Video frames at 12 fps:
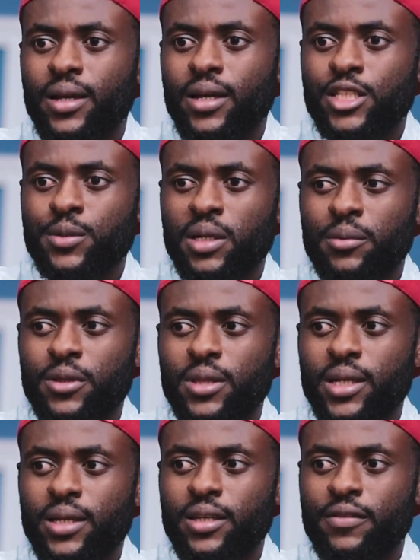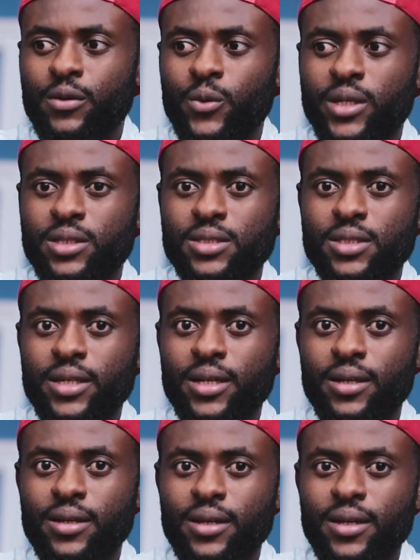I spoke about 3 giveaways. Yeah.
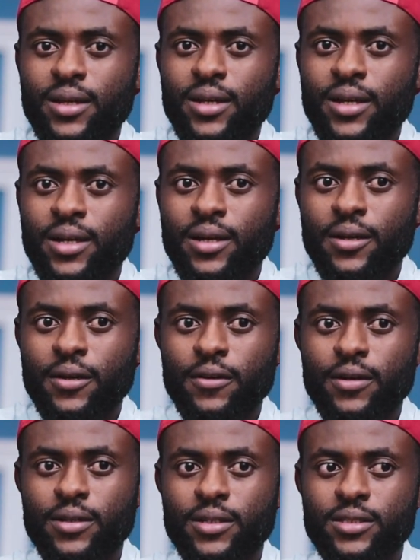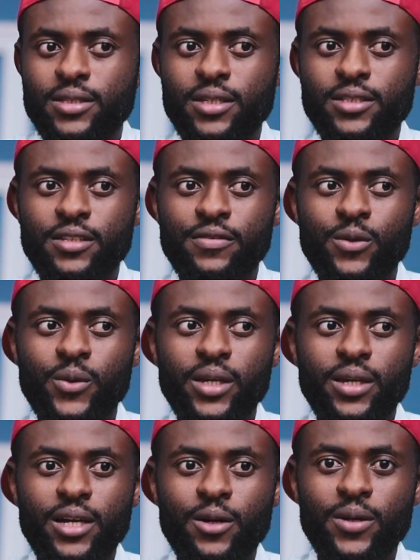The third
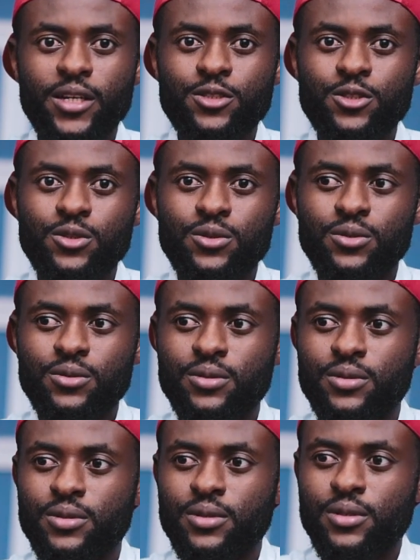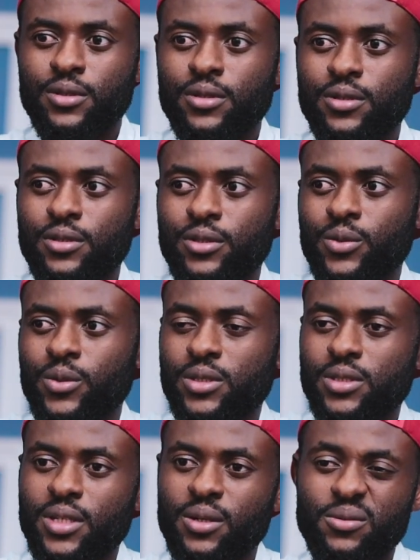giveaway I would like to do
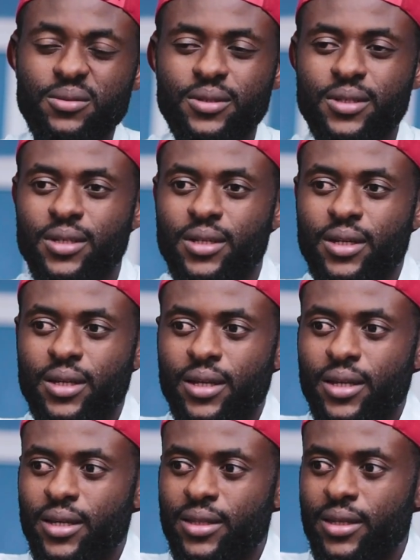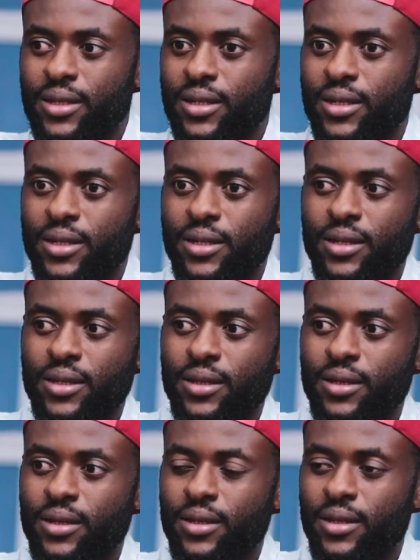what now? I think I
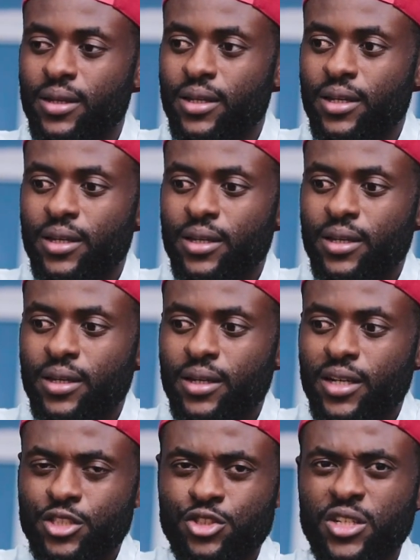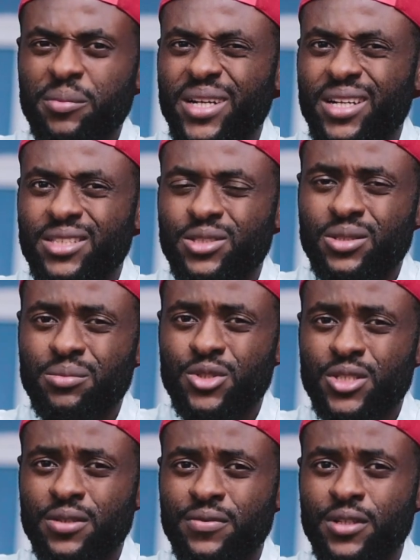should try my hands on the
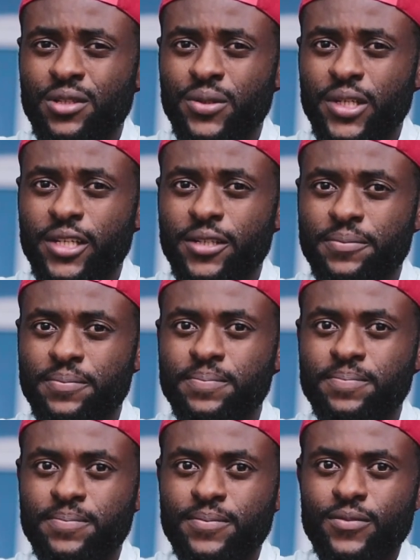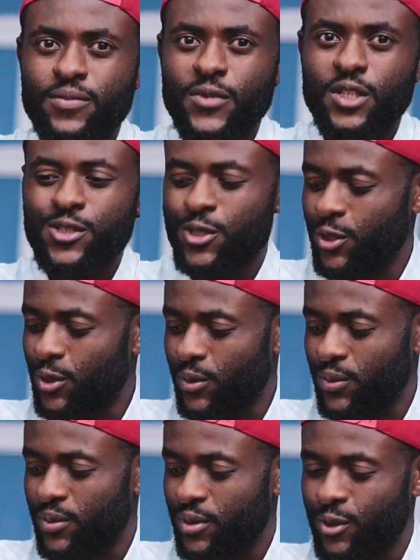music video. Yeah.
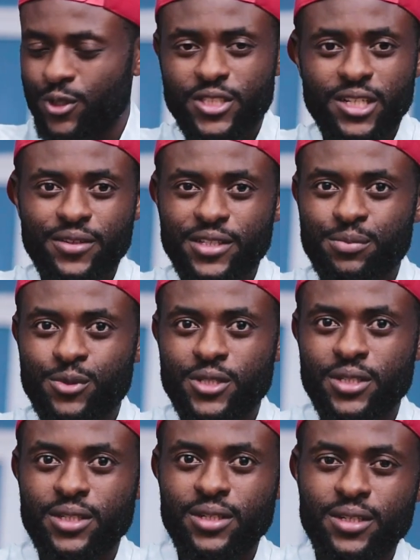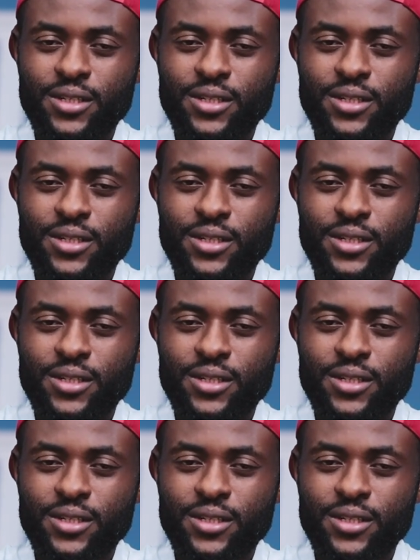So who is that great music